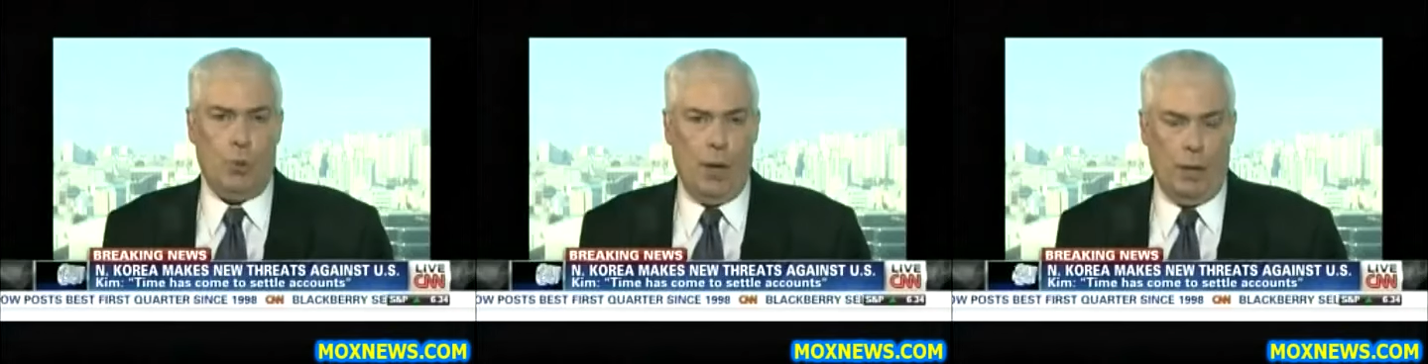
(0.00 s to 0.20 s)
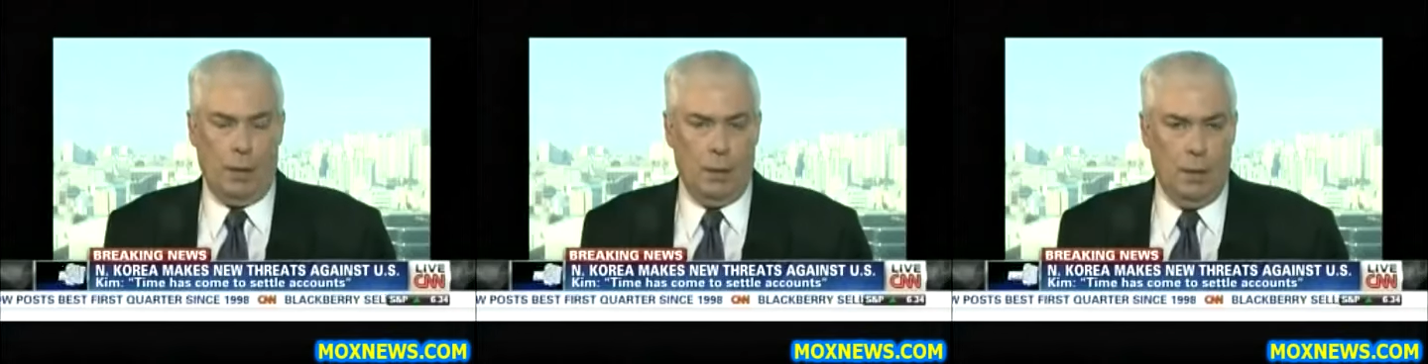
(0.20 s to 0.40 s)

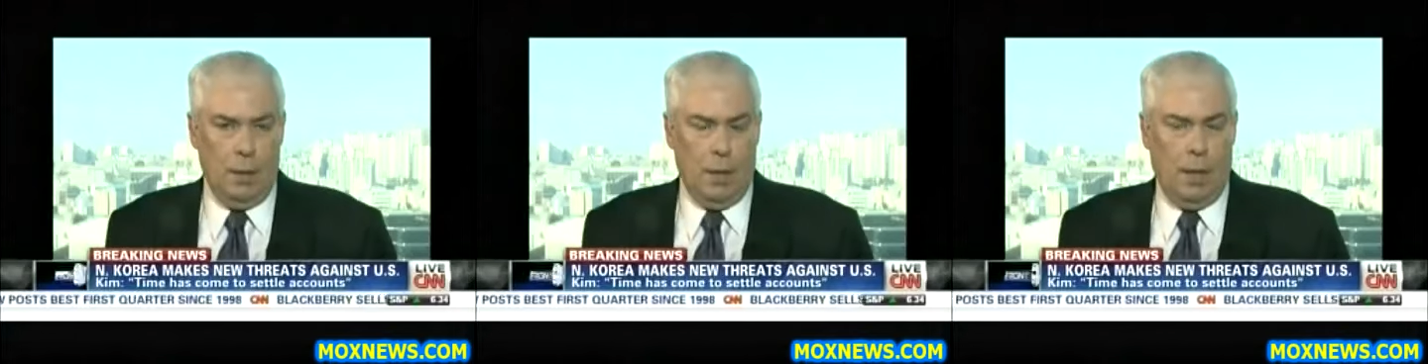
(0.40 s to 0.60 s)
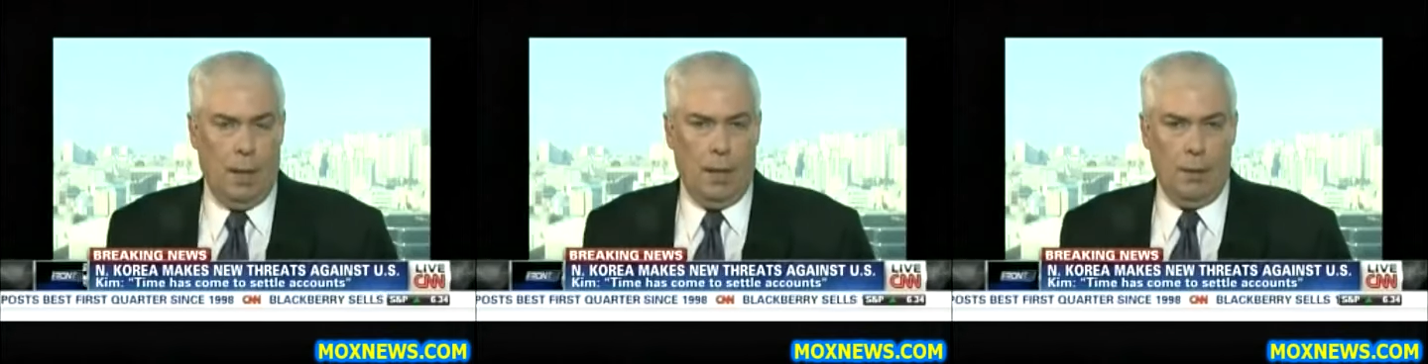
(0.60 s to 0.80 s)
strike
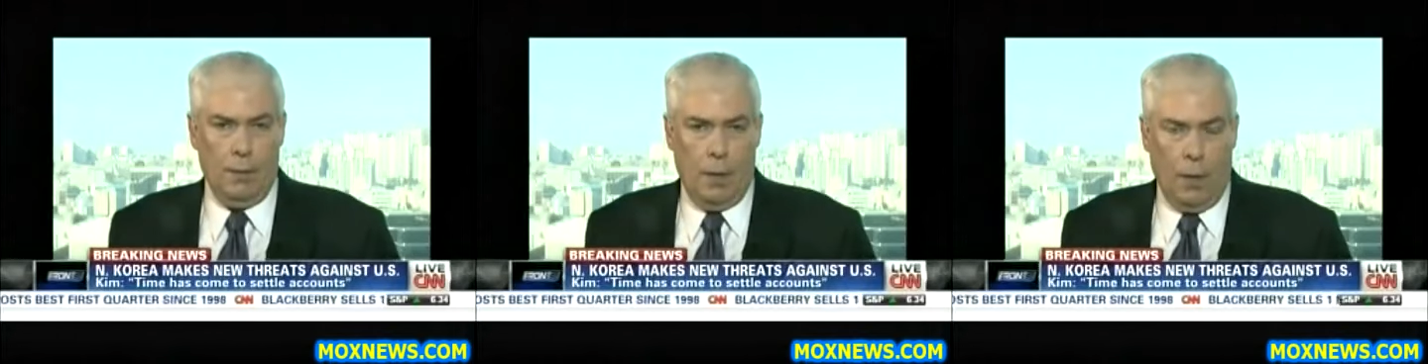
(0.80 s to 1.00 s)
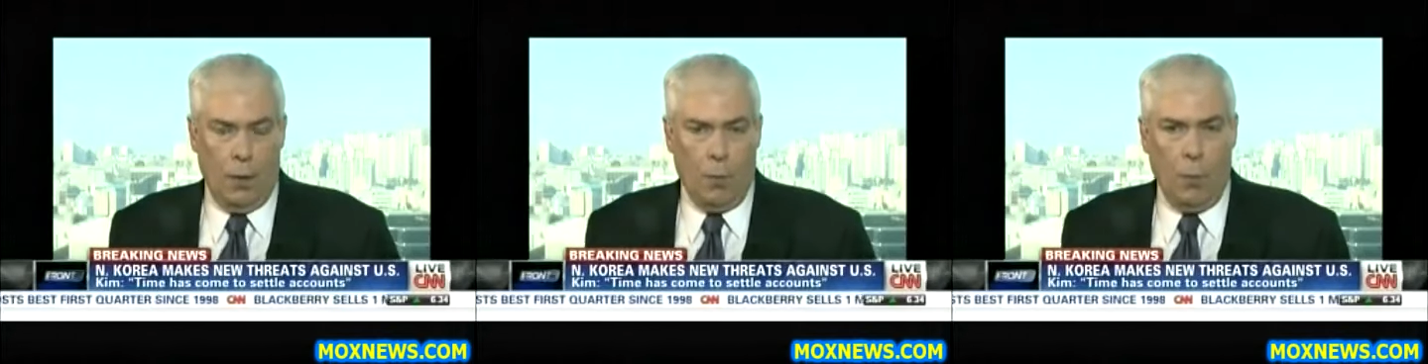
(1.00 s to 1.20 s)

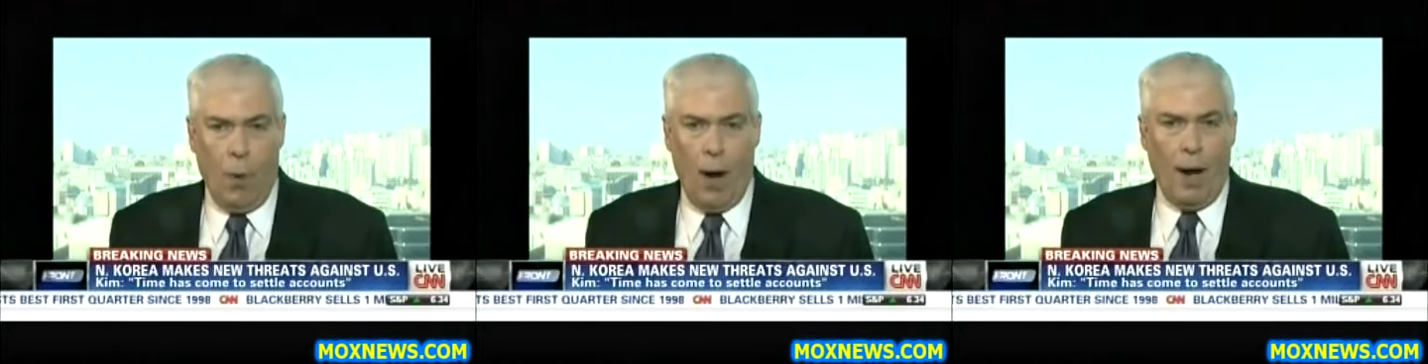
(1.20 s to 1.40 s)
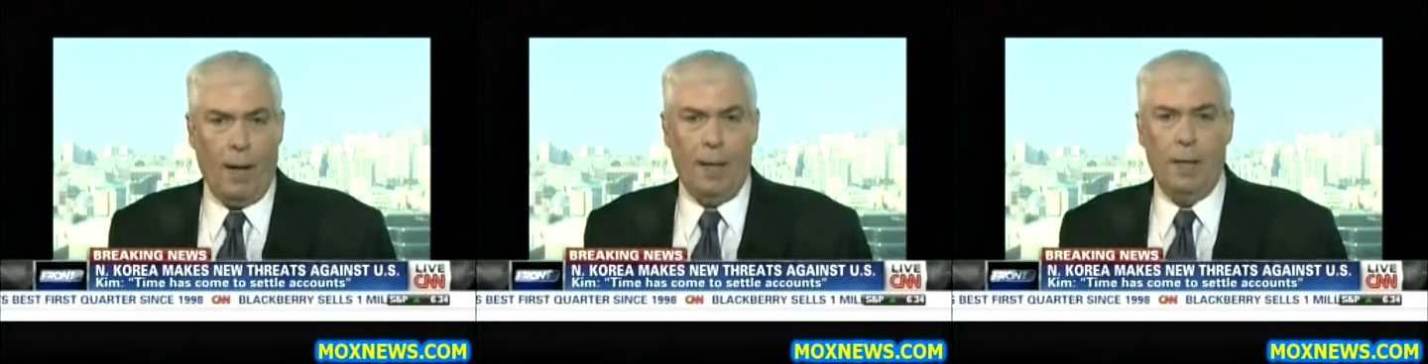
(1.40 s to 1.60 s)

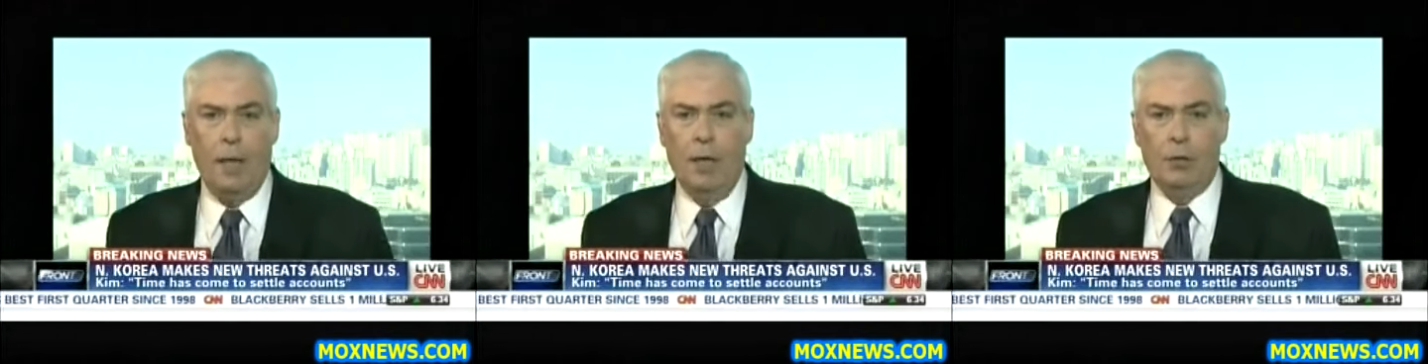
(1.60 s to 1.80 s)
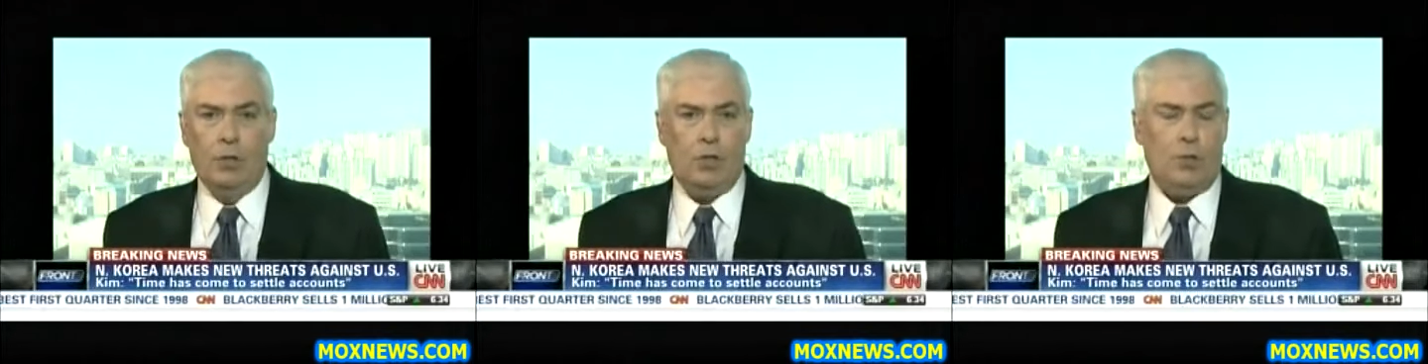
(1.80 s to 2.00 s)
Hawaii,
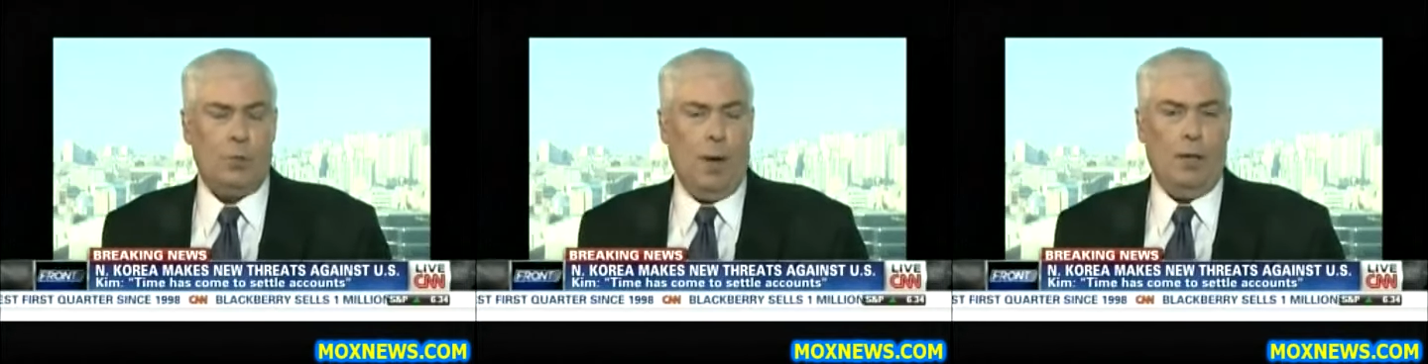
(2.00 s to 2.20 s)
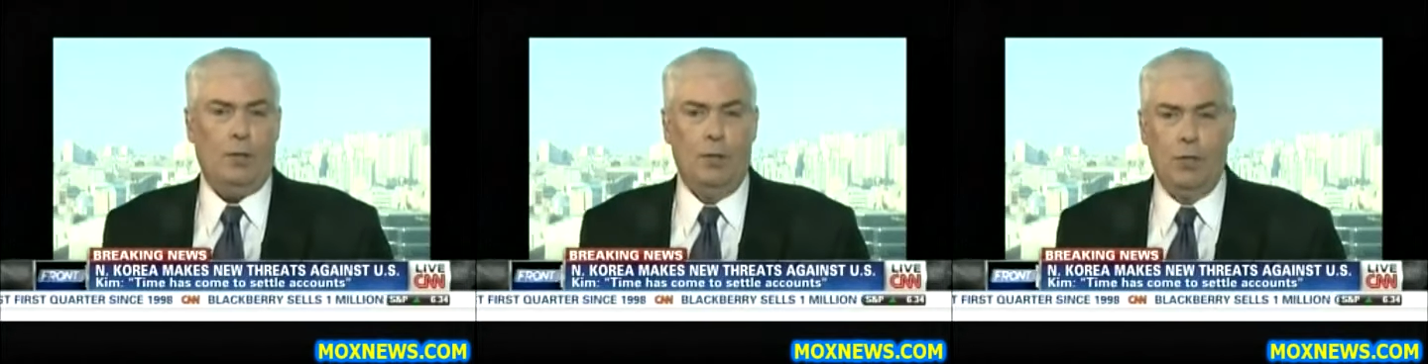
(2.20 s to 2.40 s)
to
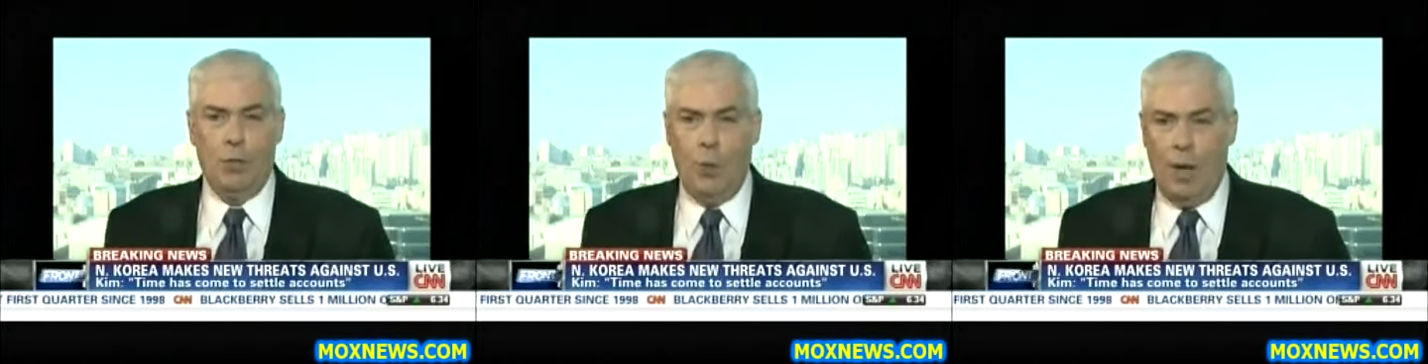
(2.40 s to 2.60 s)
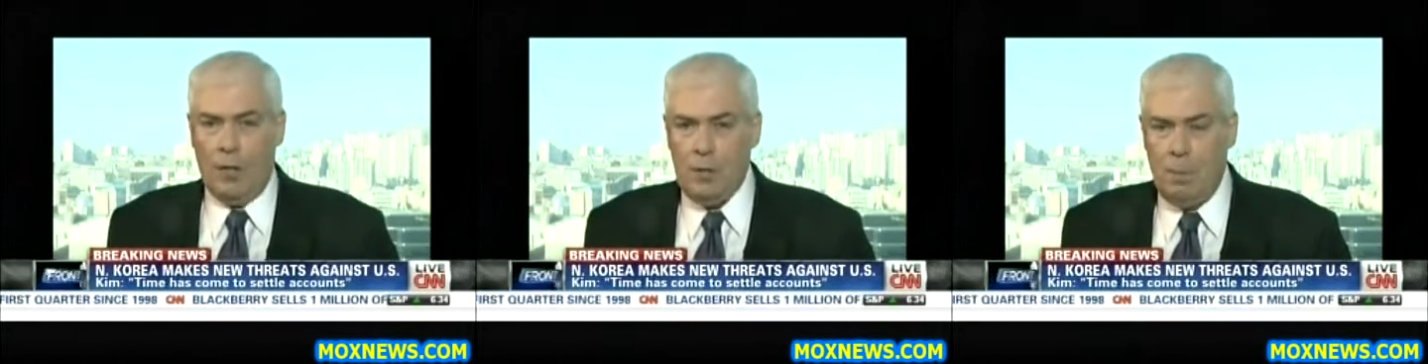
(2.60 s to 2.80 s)
strike the
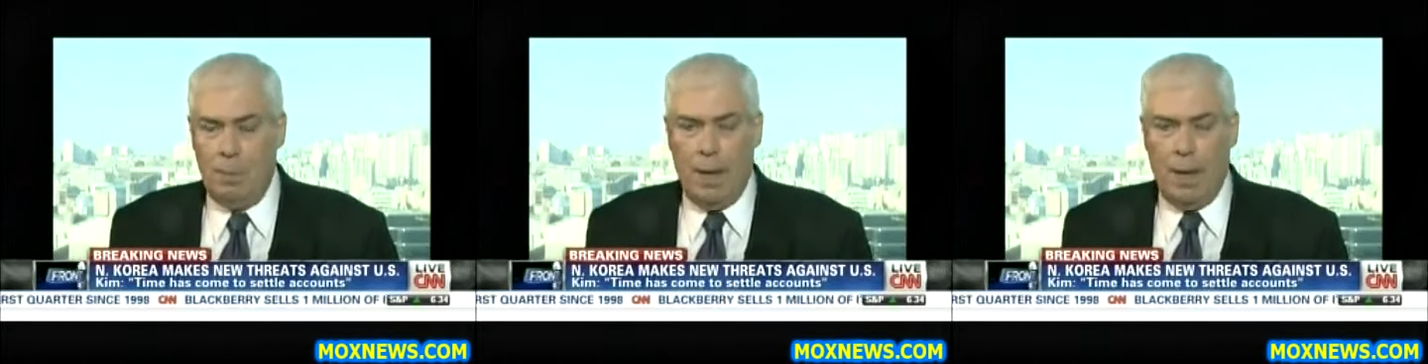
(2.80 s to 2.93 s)
U.S.